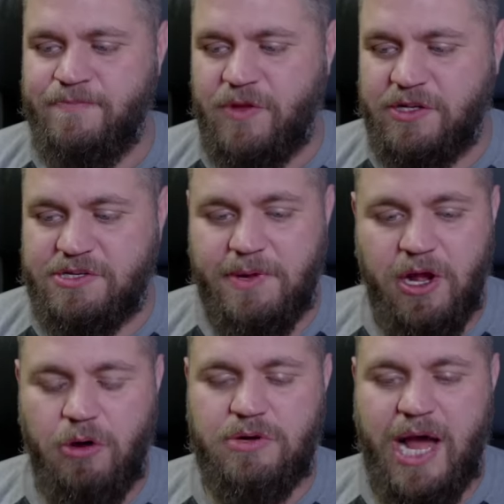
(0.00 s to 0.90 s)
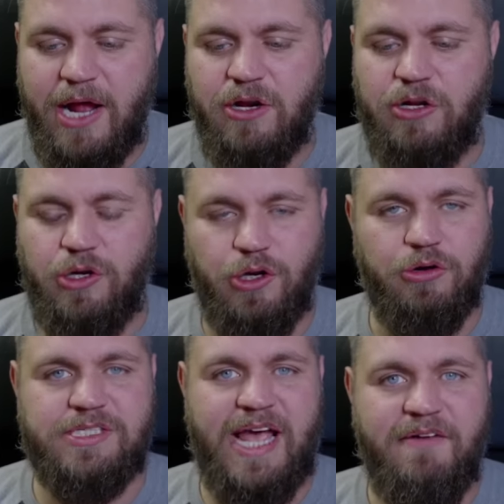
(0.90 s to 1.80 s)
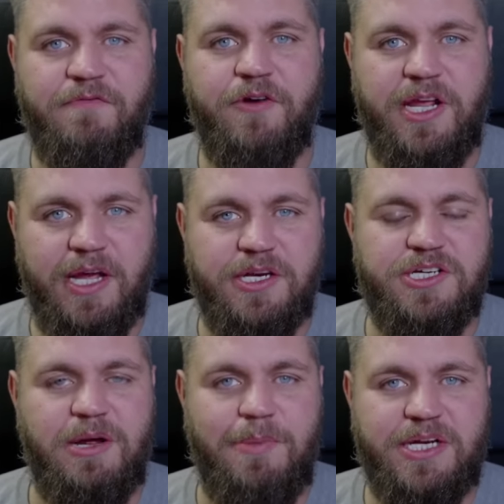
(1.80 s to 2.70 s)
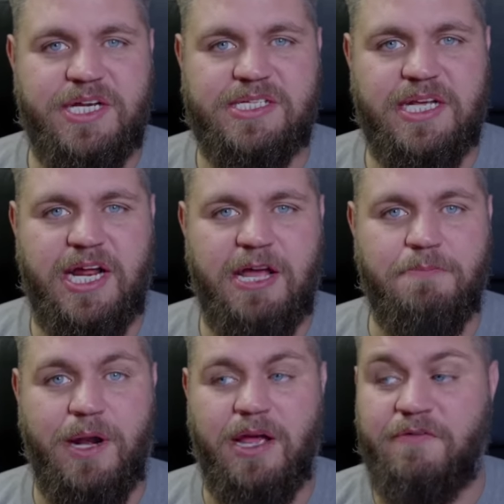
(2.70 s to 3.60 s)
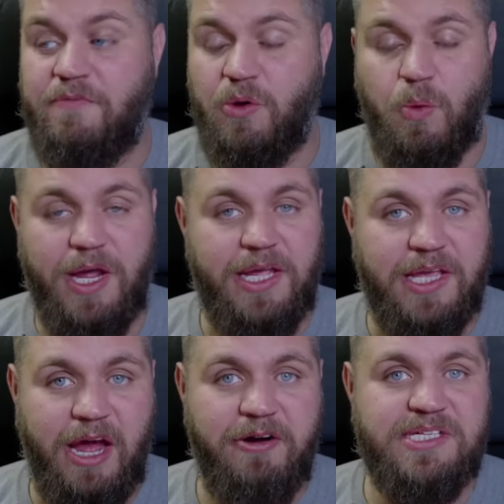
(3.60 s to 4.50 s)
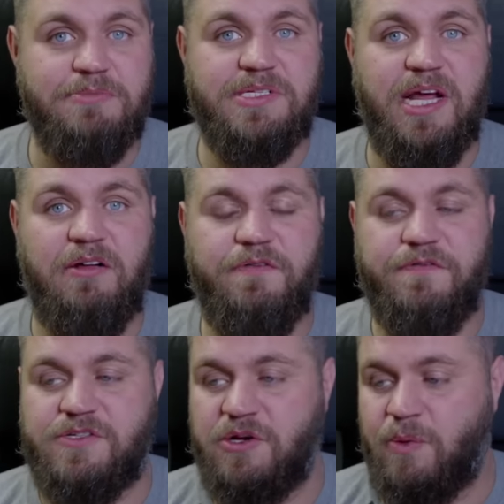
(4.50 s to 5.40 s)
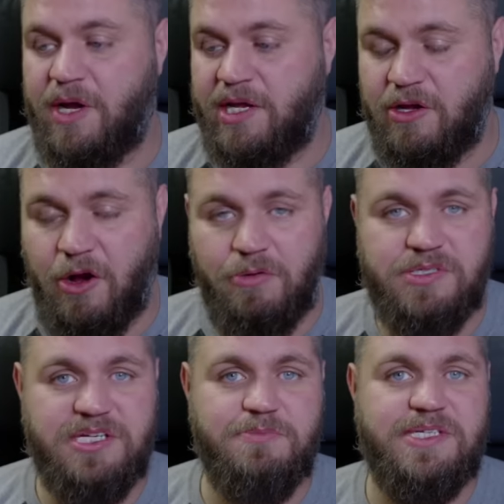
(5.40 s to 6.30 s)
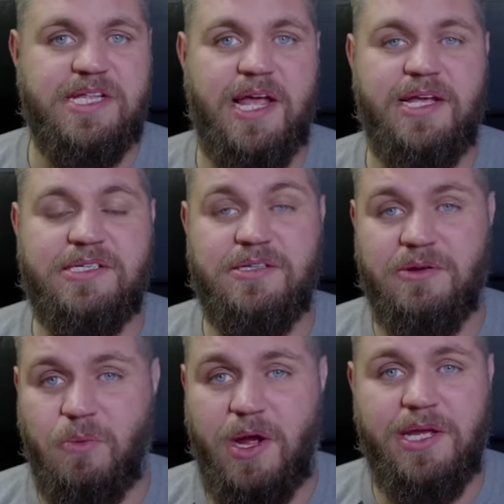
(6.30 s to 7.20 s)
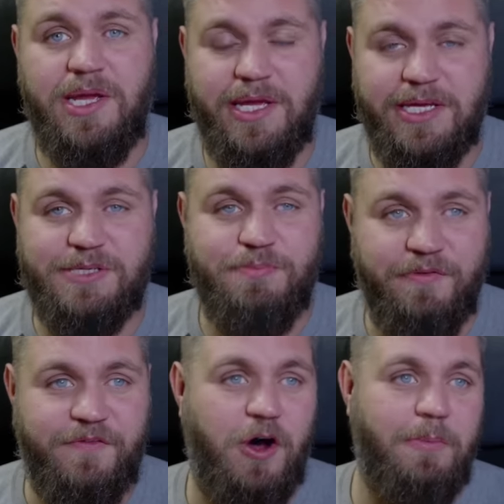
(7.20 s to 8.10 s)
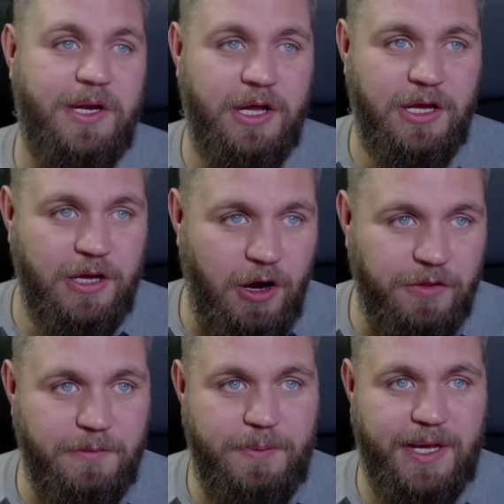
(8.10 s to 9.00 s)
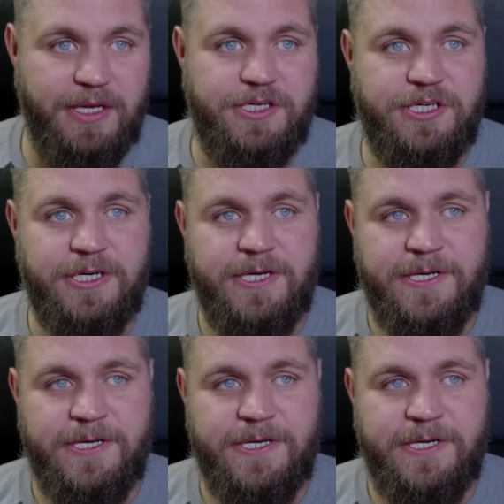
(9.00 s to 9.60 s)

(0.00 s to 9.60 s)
And to me, Onana looks every inch a Manchester United player, from the way he carries himself, to the way he owns his mistakes, to the way he is performing on the pitch.